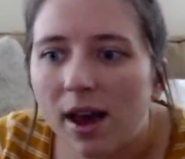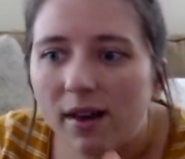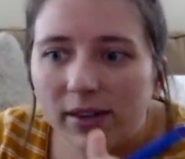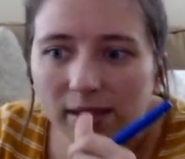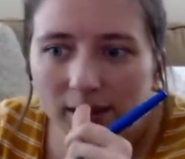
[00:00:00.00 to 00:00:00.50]

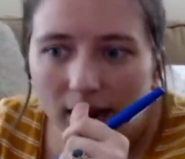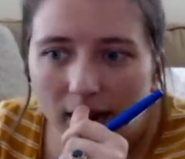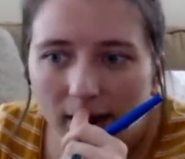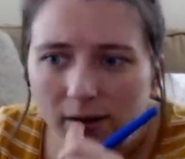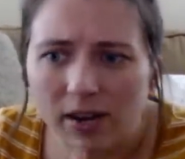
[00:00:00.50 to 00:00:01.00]
Evie
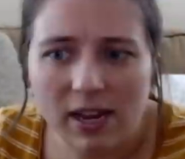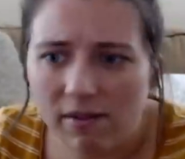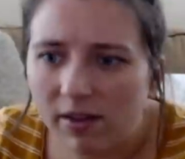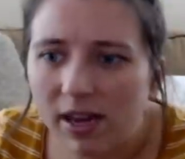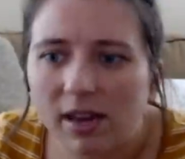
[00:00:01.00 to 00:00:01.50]
said, or
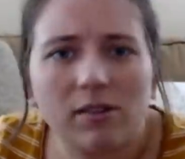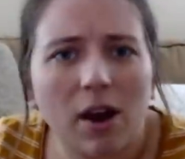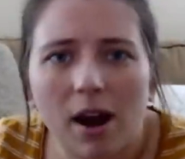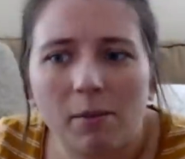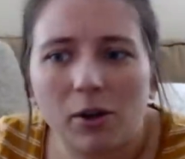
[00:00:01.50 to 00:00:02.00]
Evie,
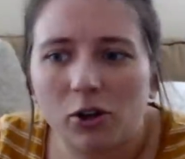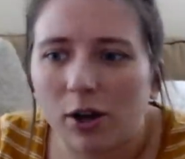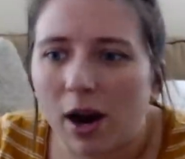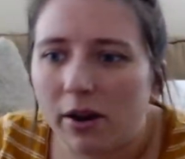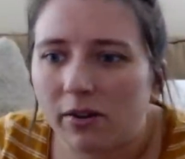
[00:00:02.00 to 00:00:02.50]
sorry, I'm not
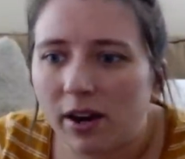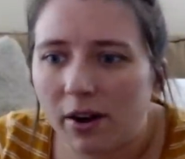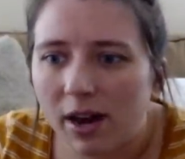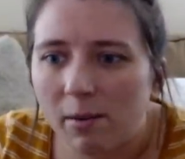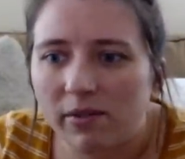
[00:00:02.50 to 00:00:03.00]
sure how you say
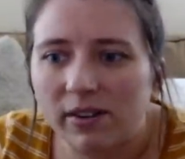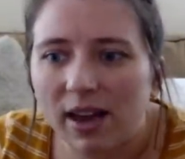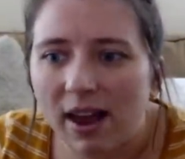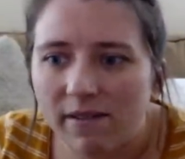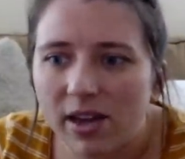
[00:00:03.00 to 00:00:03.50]
your name, if it's
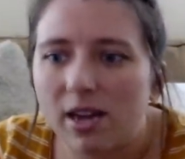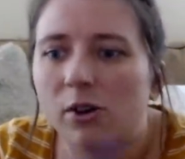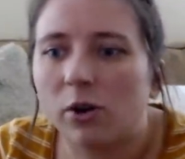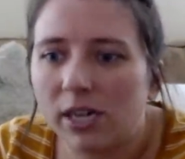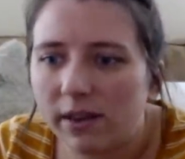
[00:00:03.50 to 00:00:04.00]
Evie
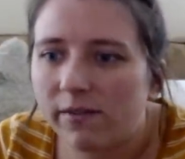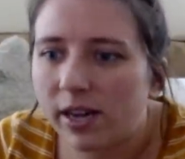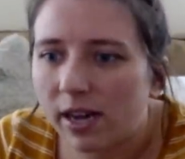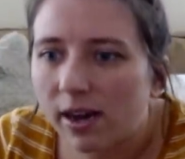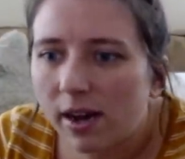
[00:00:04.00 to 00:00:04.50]
or
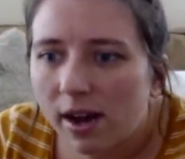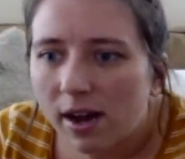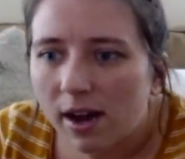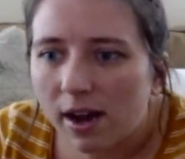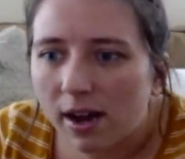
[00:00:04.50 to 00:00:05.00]
Evie.
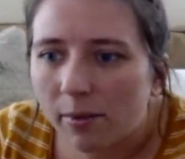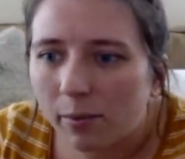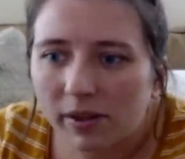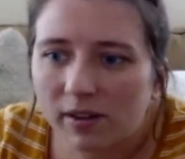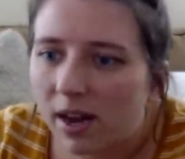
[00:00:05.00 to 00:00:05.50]
Um,
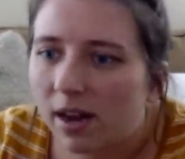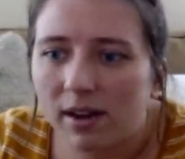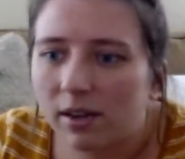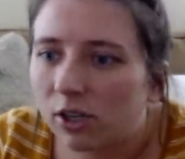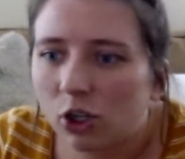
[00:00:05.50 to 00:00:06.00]
but
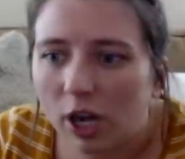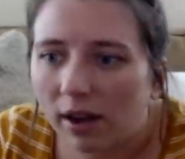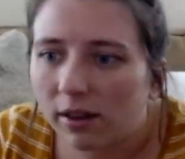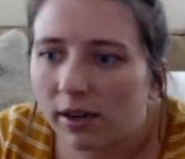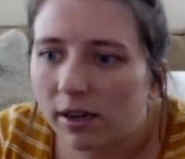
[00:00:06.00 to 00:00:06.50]
said,
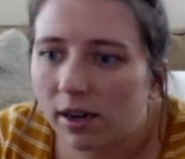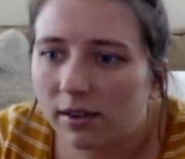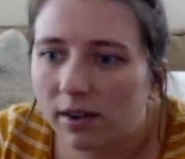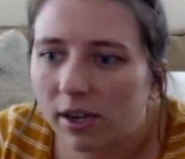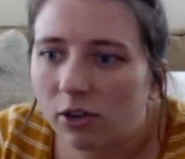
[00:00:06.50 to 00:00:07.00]
Jaclyn
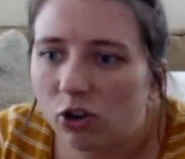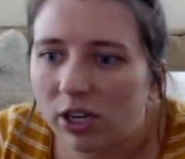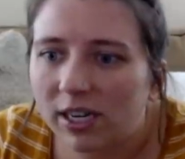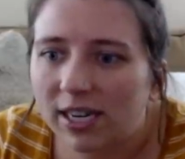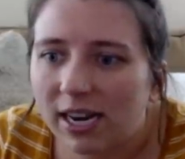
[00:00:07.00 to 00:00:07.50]
said
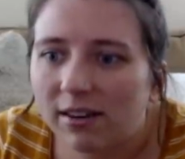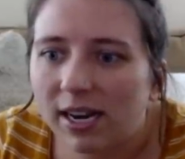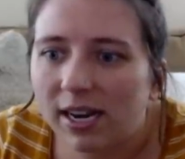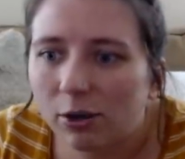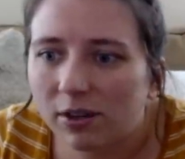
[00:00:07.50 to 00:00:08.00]
Eugenia takes
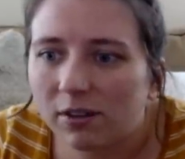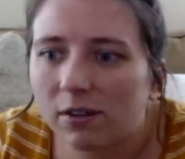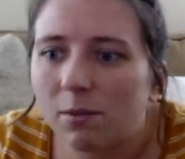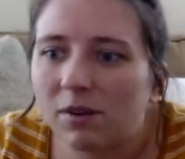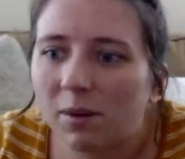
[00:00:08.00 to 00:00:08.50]
any
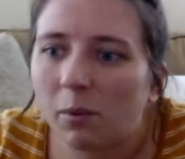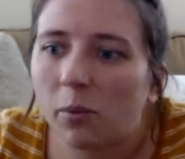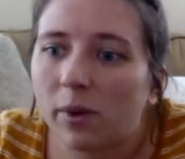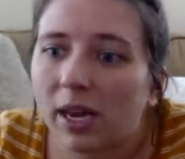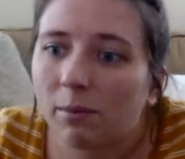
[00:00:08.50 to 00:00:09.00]
criticism as people
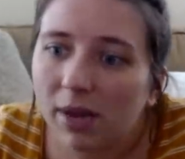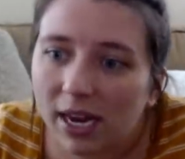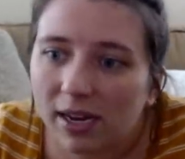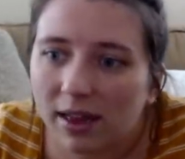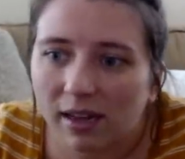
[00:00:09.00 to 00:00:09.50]
being
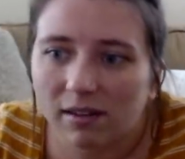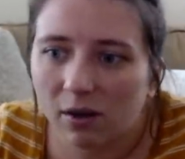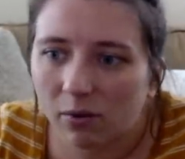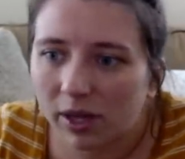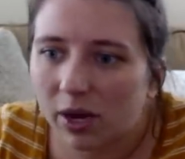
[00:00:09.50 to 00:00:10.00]
mean, and that's
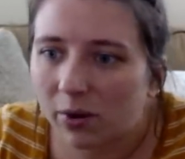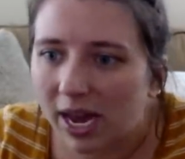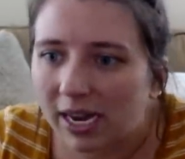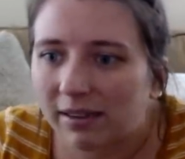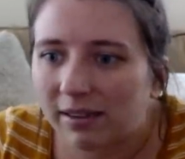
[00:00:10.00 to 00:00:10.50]
not really
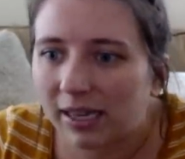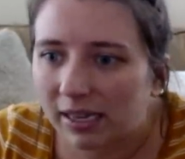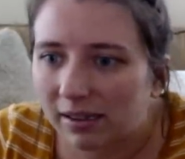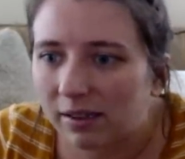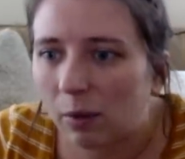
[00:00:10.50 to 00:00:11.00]
okay because it
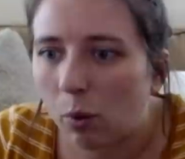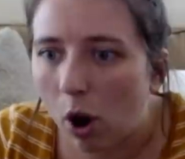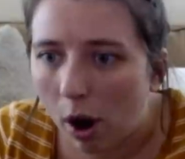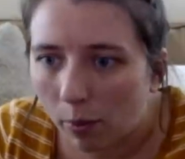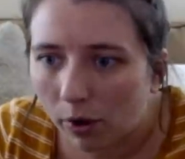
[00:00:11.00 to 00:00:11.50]
leads to
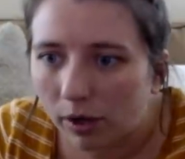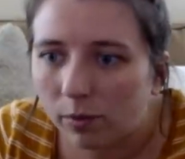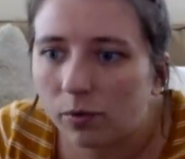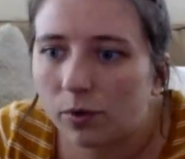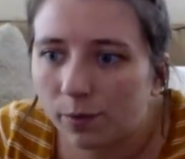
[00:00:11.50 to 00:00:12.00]

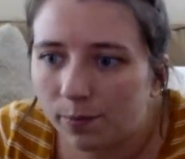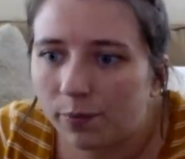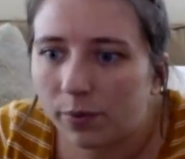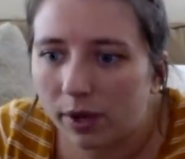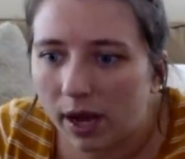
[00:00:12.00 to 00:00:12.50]
problems.
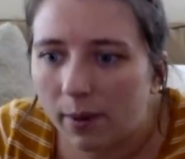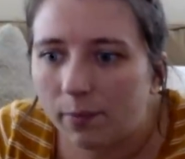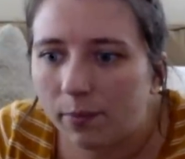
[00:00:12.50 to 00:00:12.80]
Yeah.